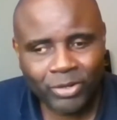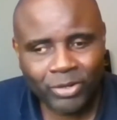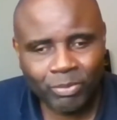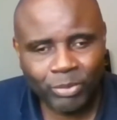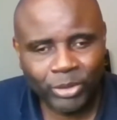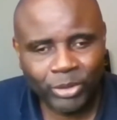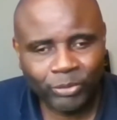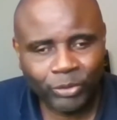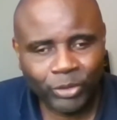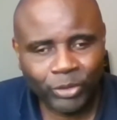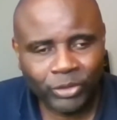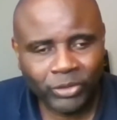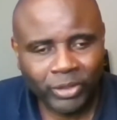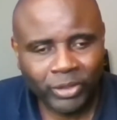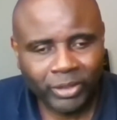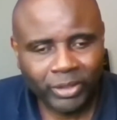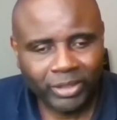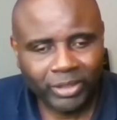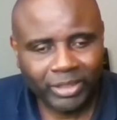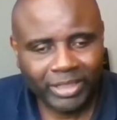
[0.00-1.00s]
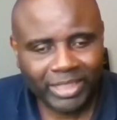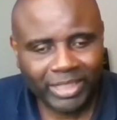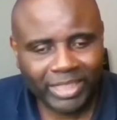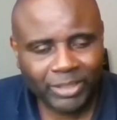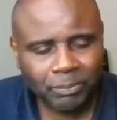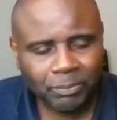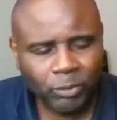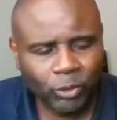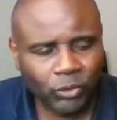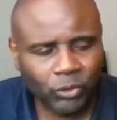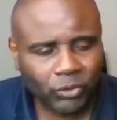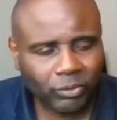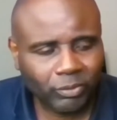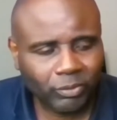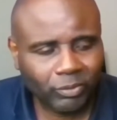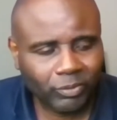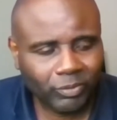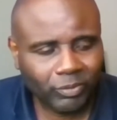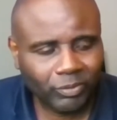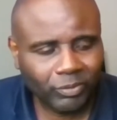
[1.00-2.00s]
a number of things. I suppose
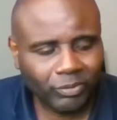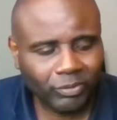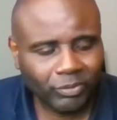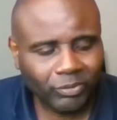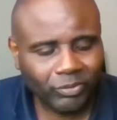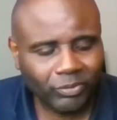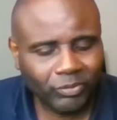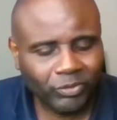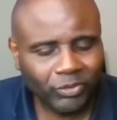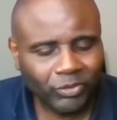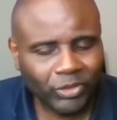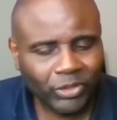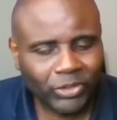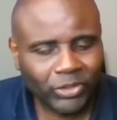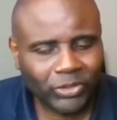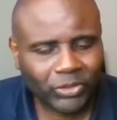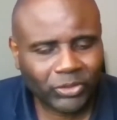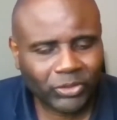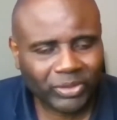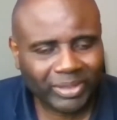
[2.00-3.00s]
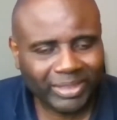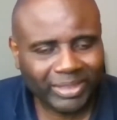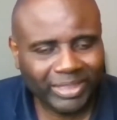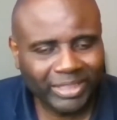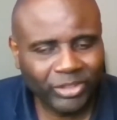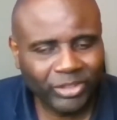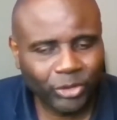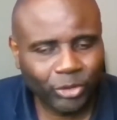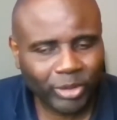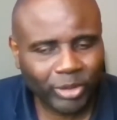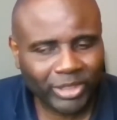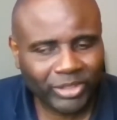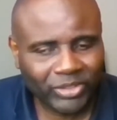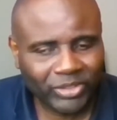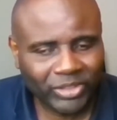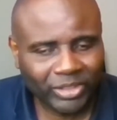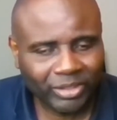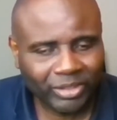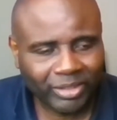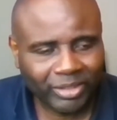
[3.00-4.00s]
it's
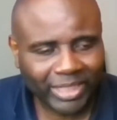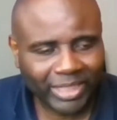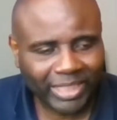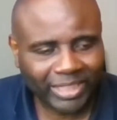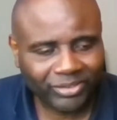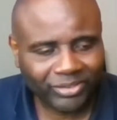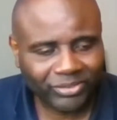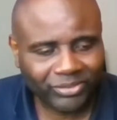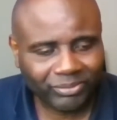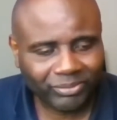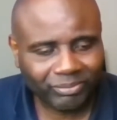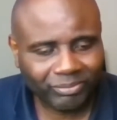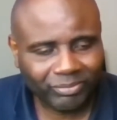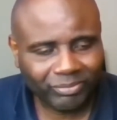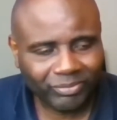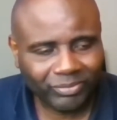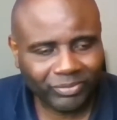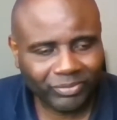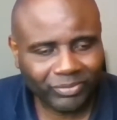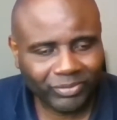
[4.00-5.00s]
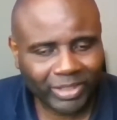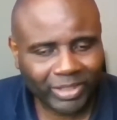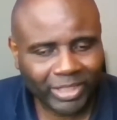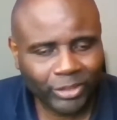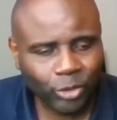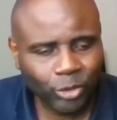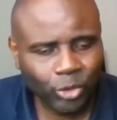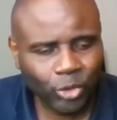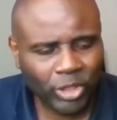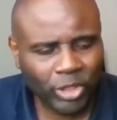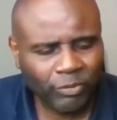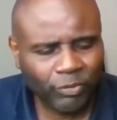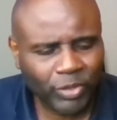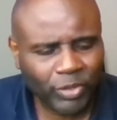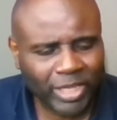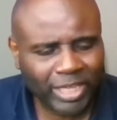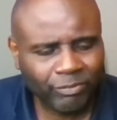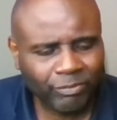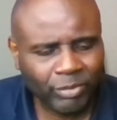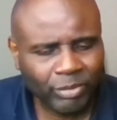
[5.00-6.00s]
interesting that, I don't know if
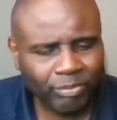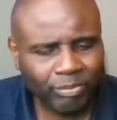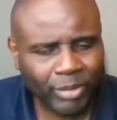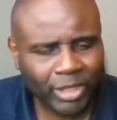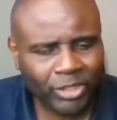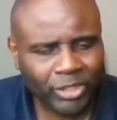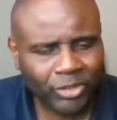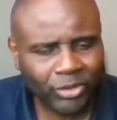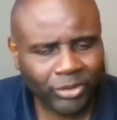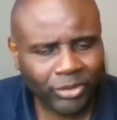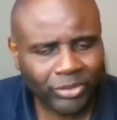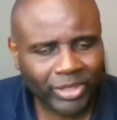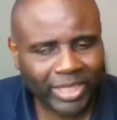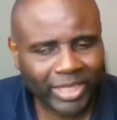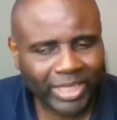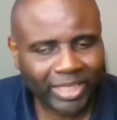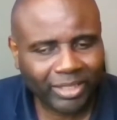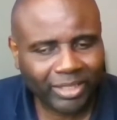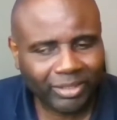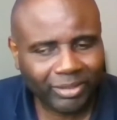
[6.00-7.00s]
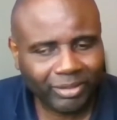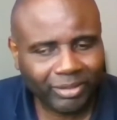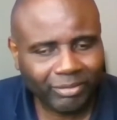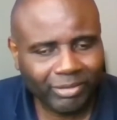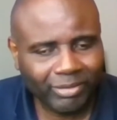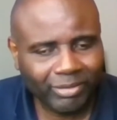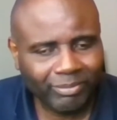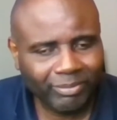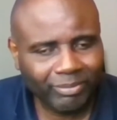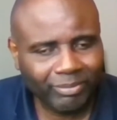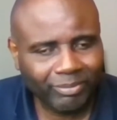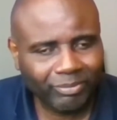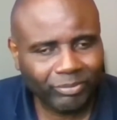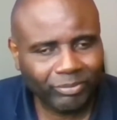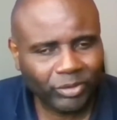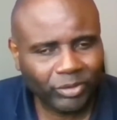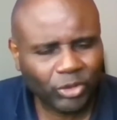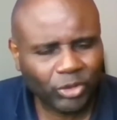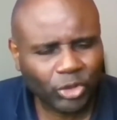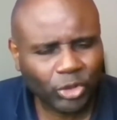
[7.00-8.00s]
there have been many other
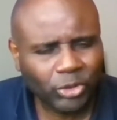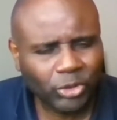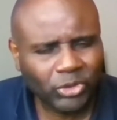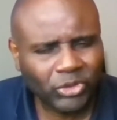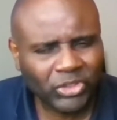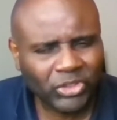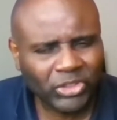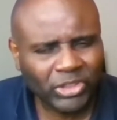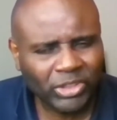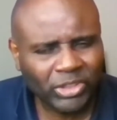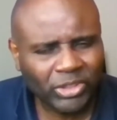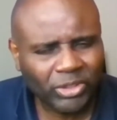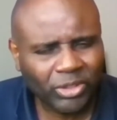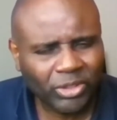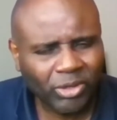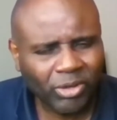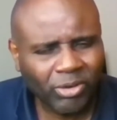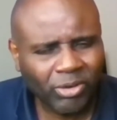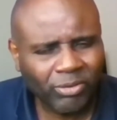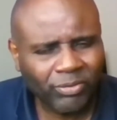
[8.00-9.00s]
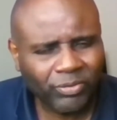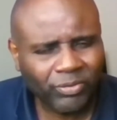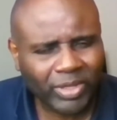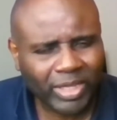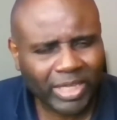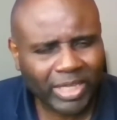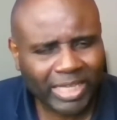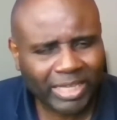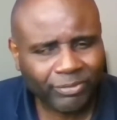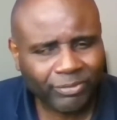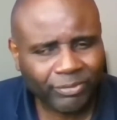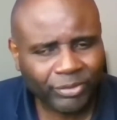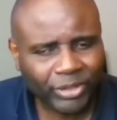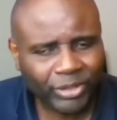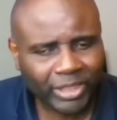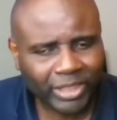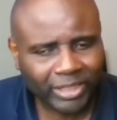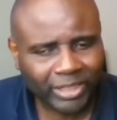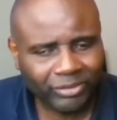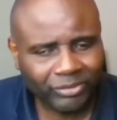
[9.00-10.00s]
trustees of
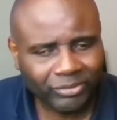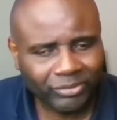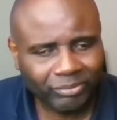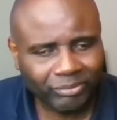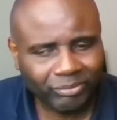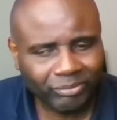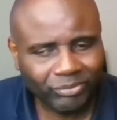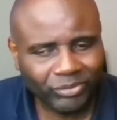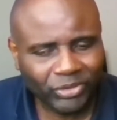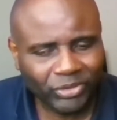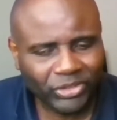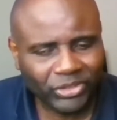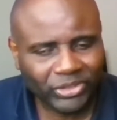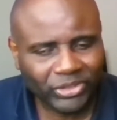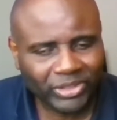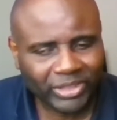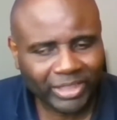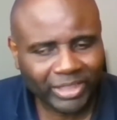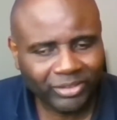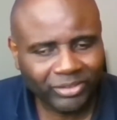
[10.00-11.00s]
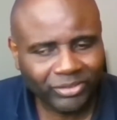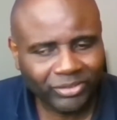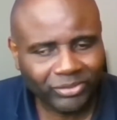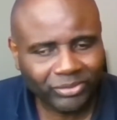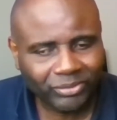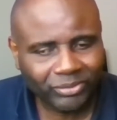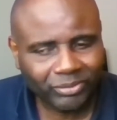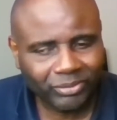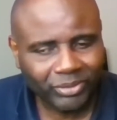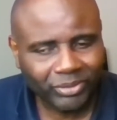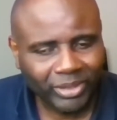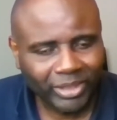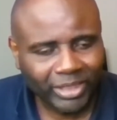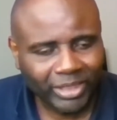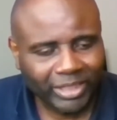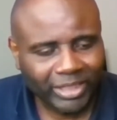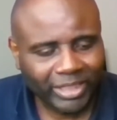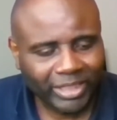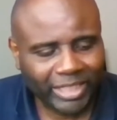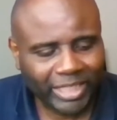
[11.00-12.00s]
African descent
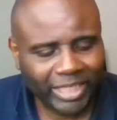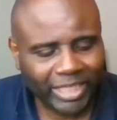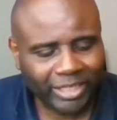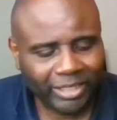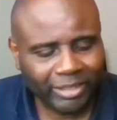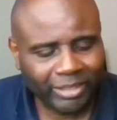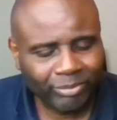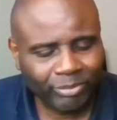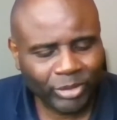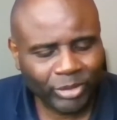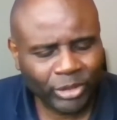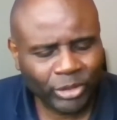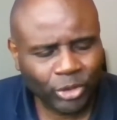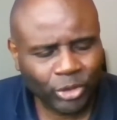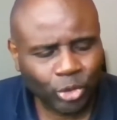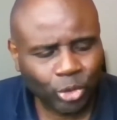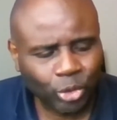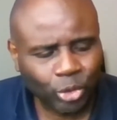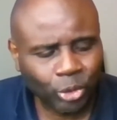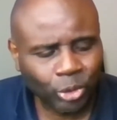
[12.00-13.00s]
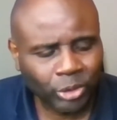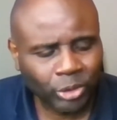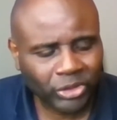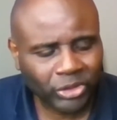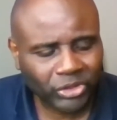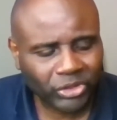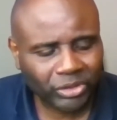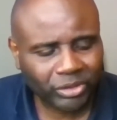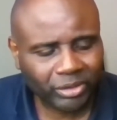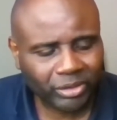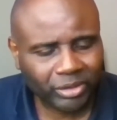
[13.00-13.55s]
in Torch,